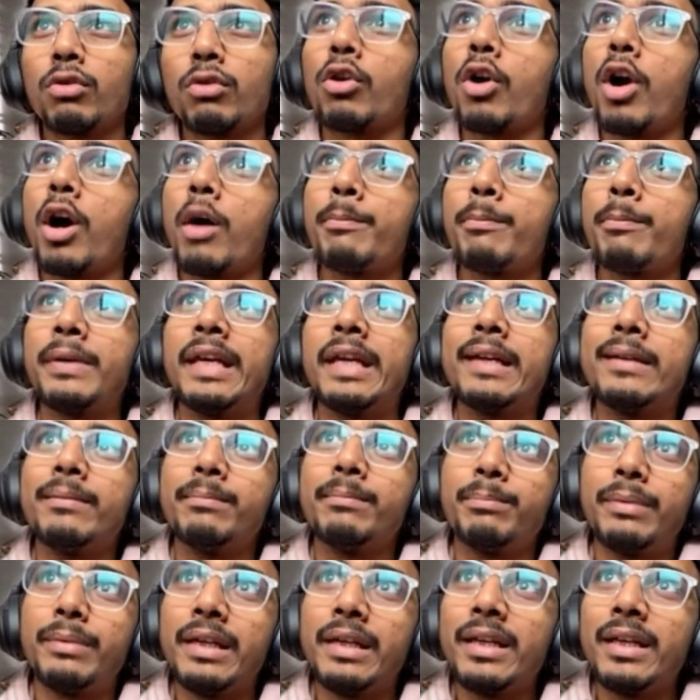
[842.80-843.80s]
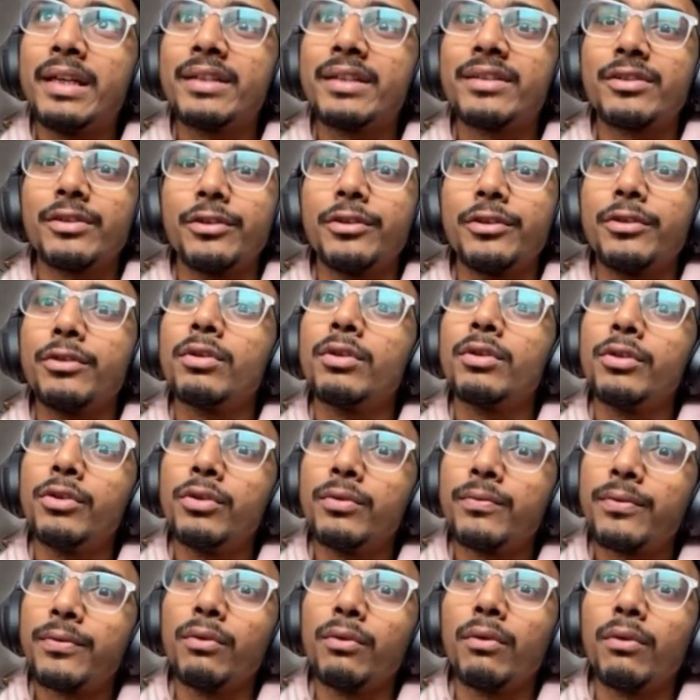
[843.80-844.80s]
to copy and paste, or
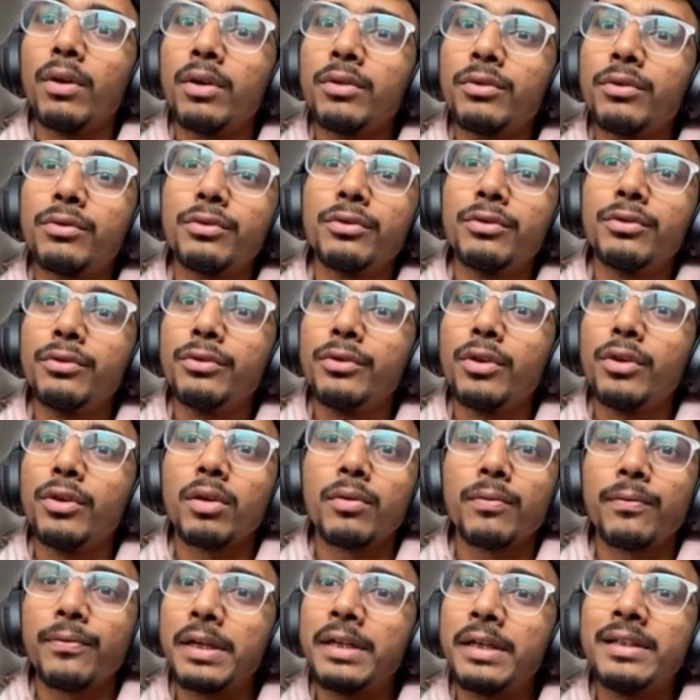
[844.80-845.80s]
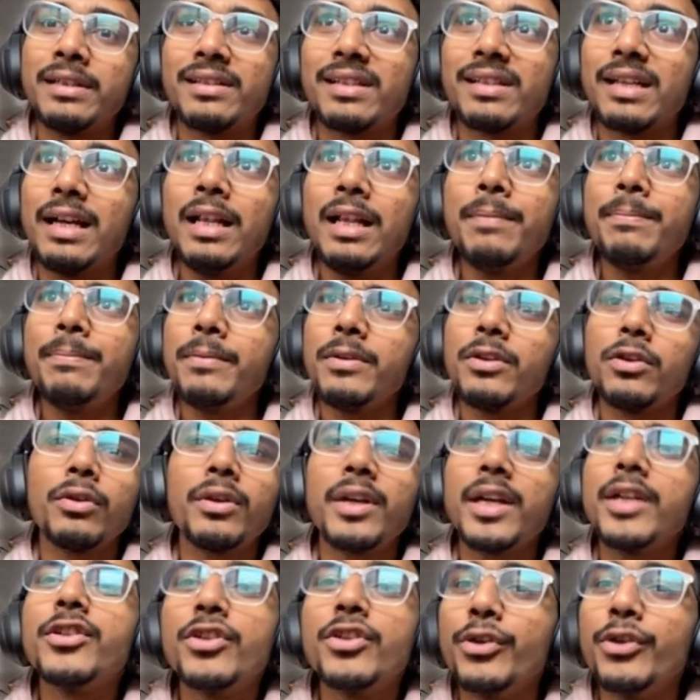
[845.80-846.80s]
if you want to do your friend's help, you
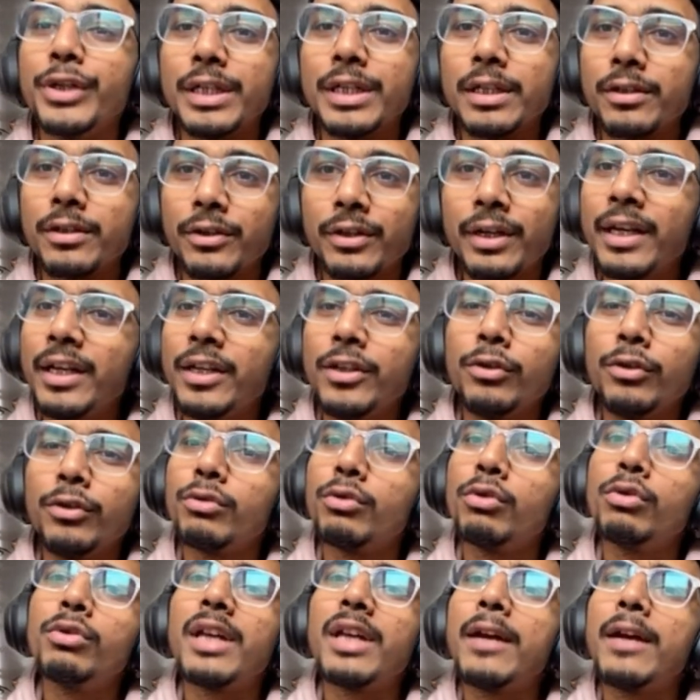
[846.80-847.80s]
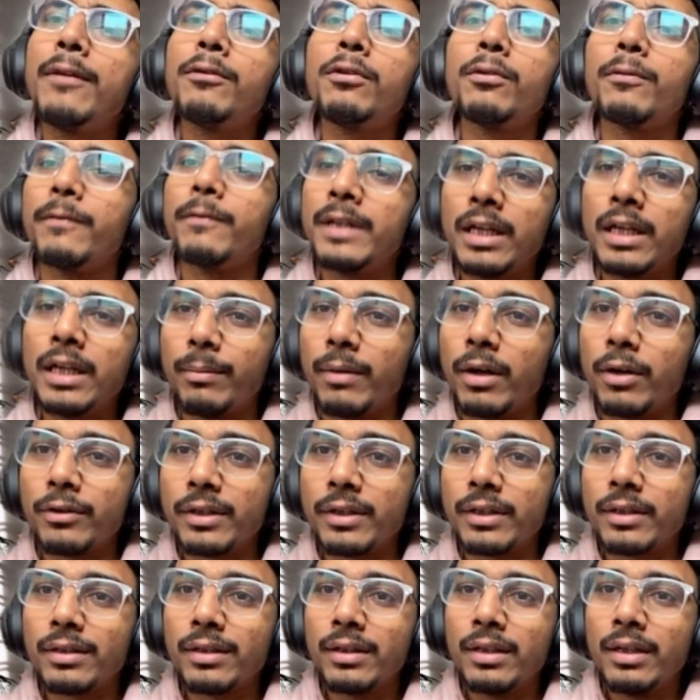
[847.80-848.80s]
can do it. Okay, you don't have to worry
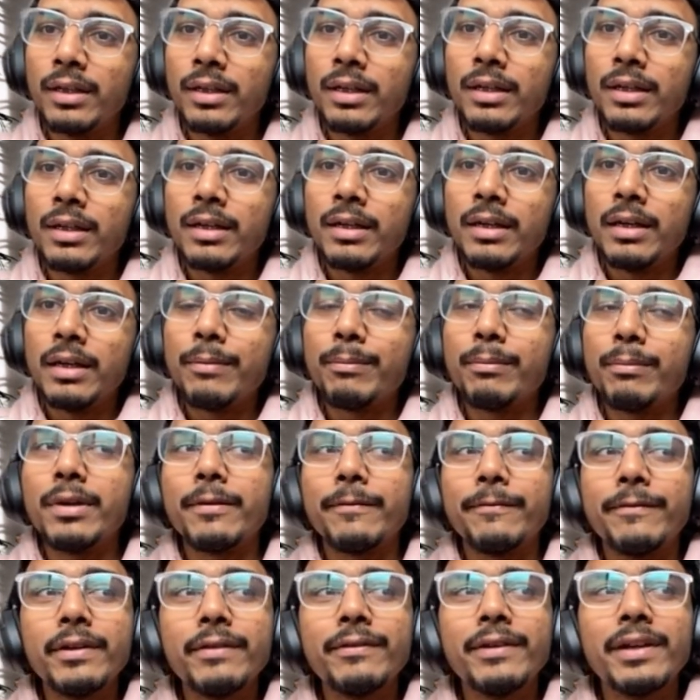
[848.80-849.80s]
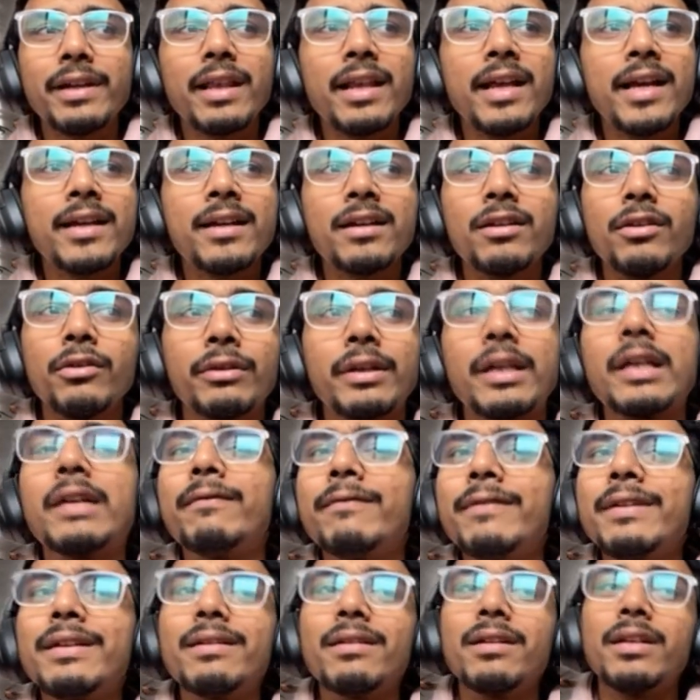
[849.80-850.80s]
about it. But we were like, okay,
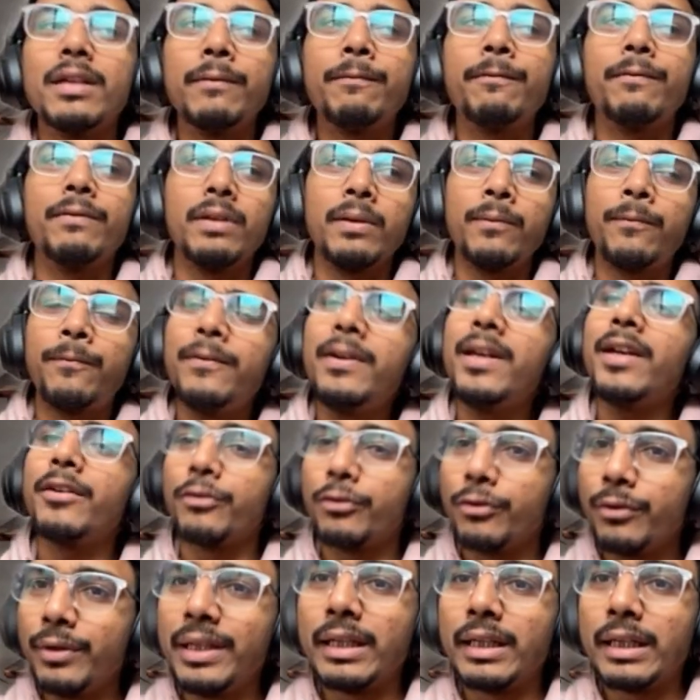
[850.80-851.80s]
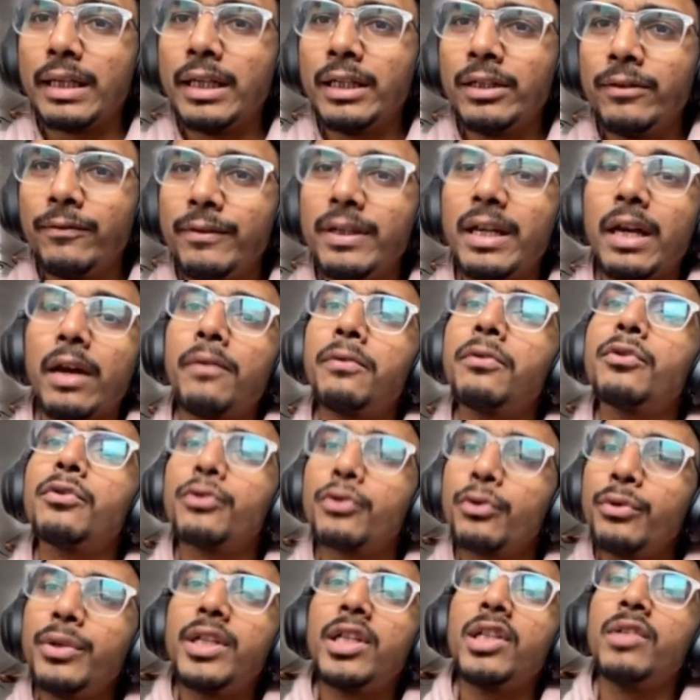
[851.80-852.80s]
if we are doing it, we have to
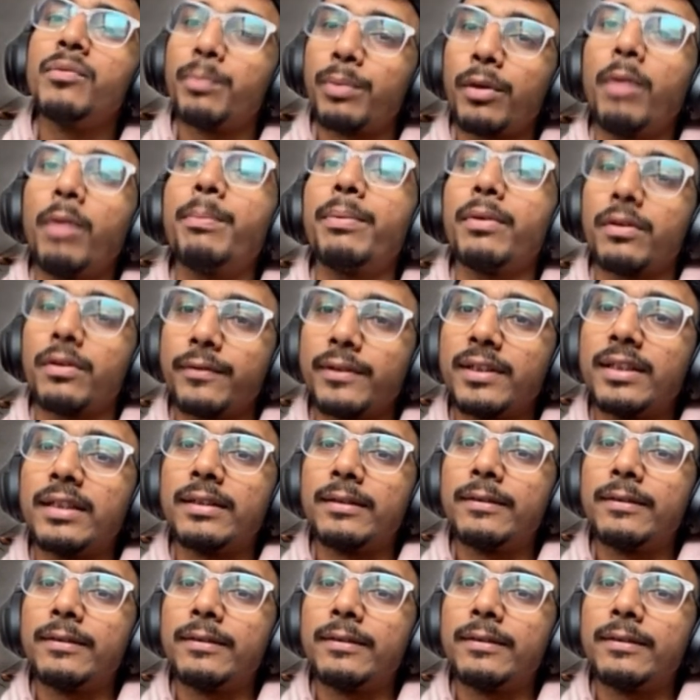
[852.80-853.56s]
do it in proper way.